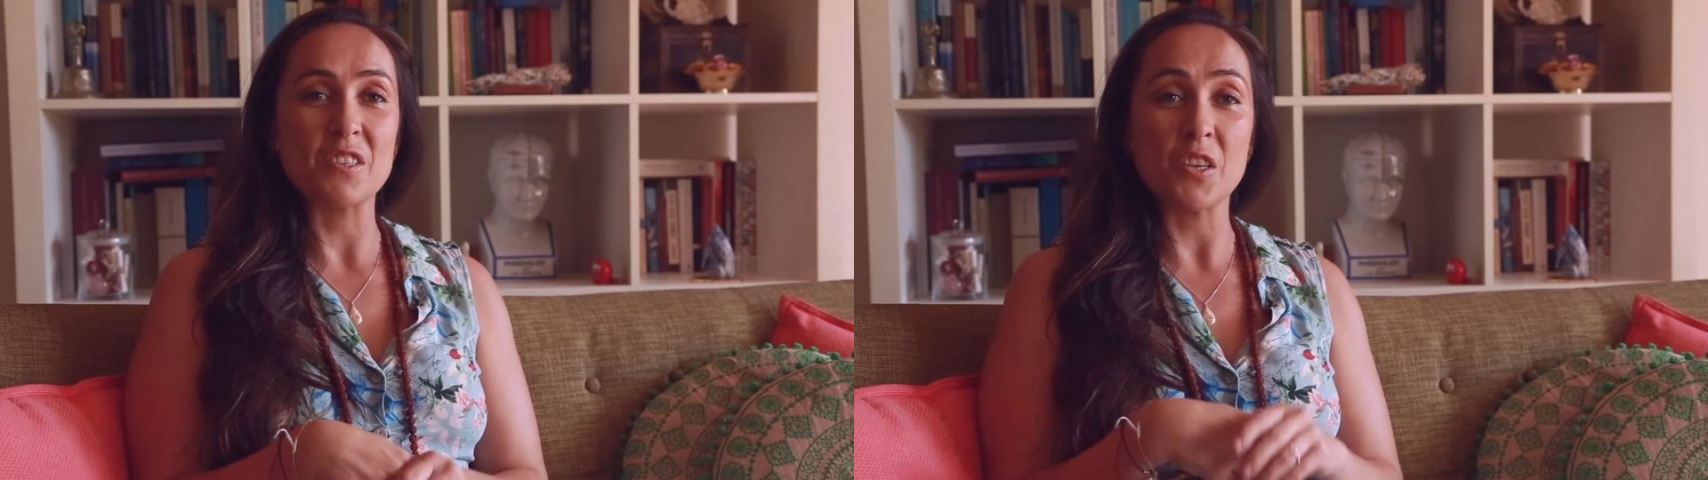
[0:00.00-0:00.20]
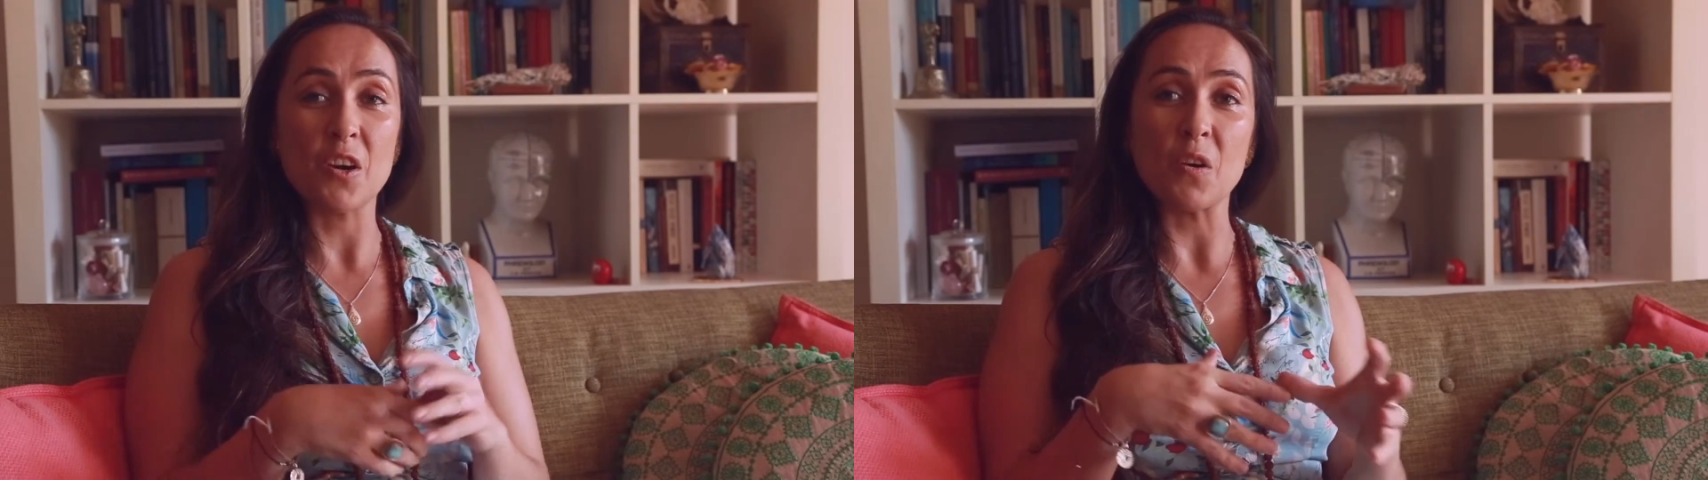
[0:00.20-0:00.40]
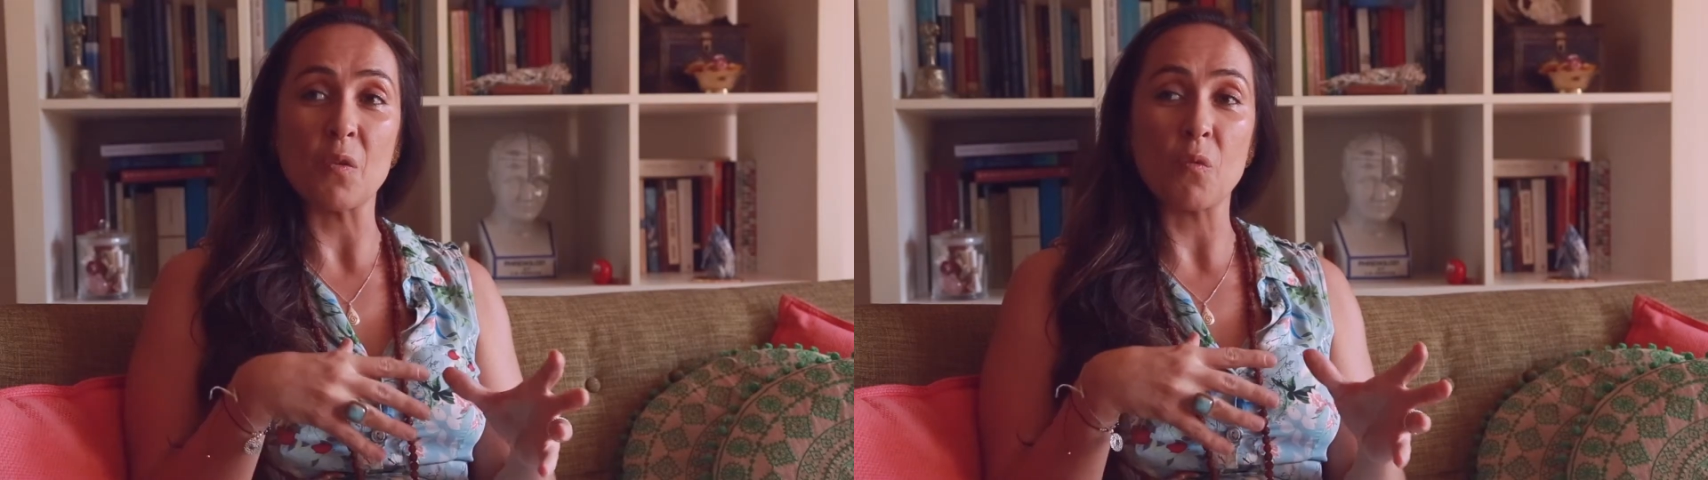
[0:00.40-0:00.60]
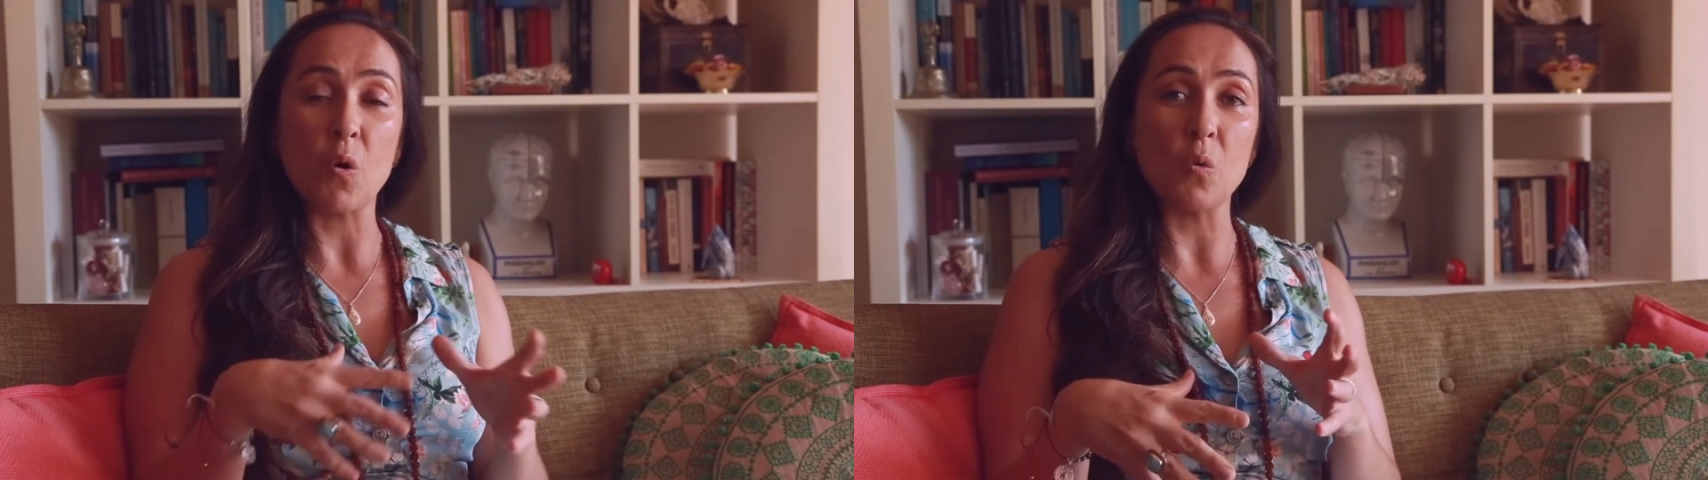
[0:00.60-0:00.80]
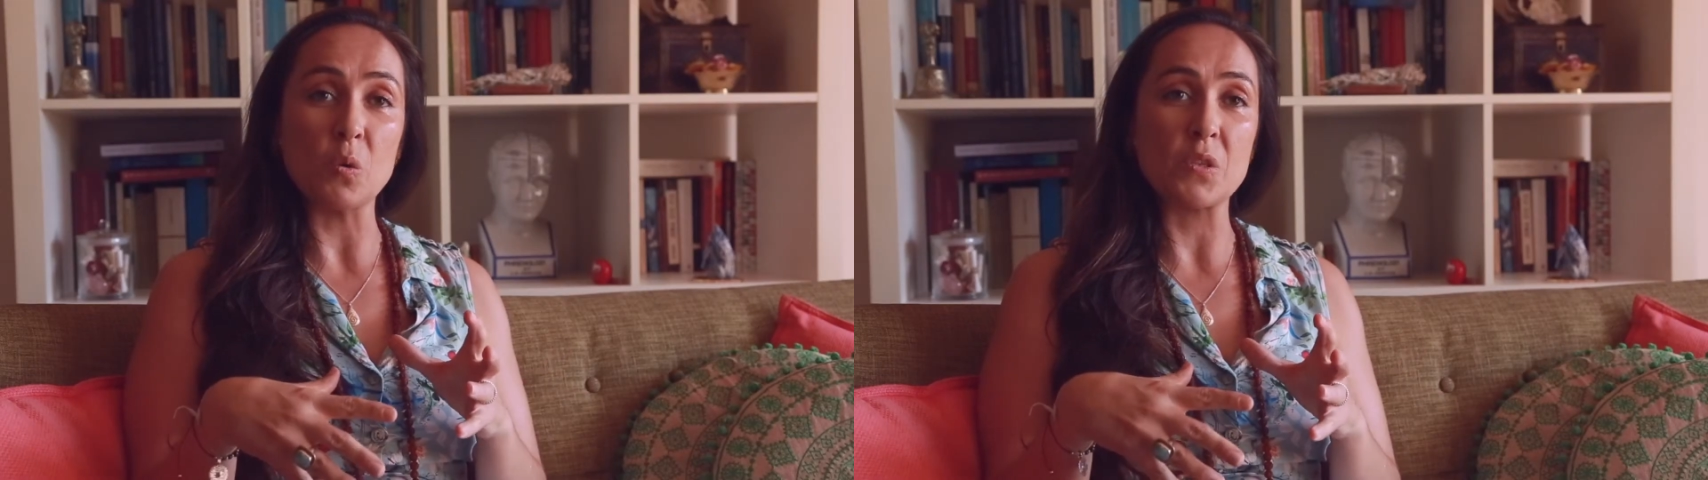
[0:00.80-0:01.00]
Certain
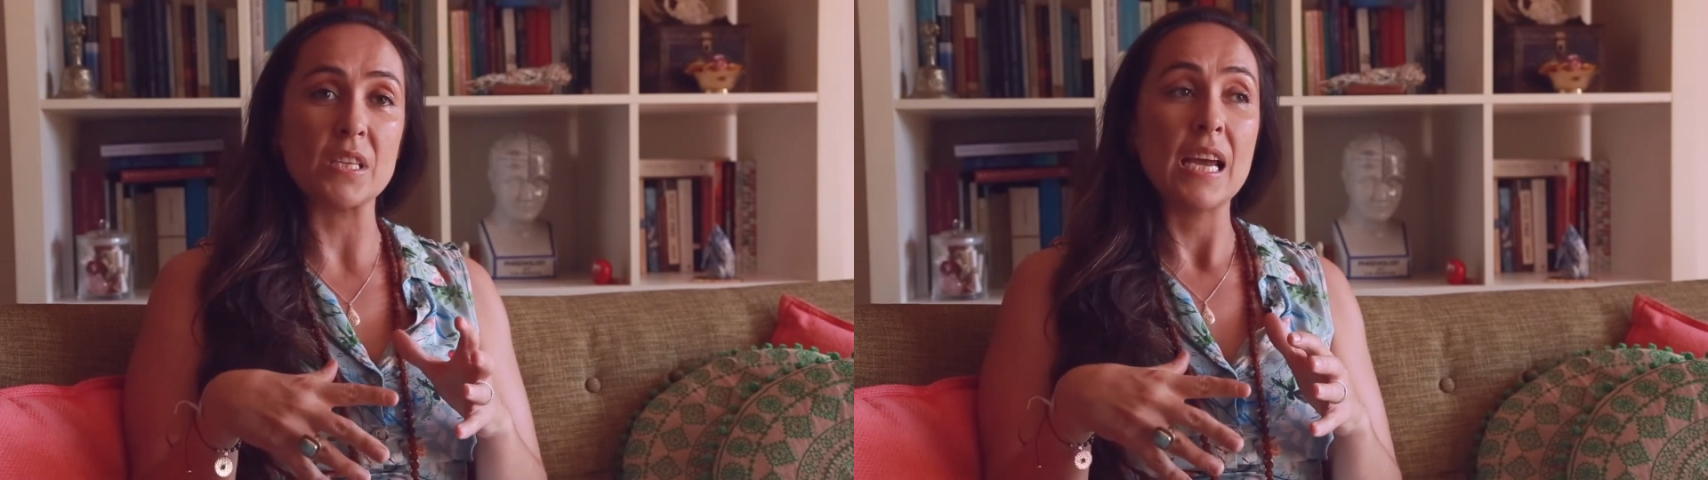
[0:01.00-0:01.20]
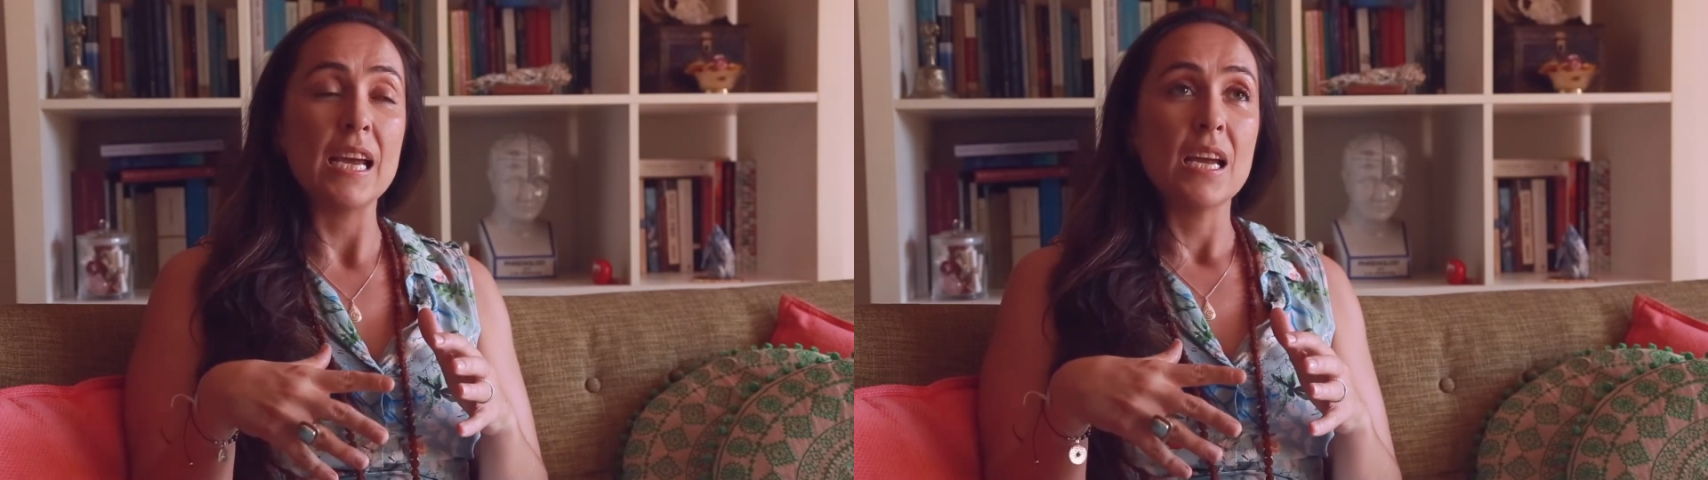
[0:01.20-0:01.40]
roles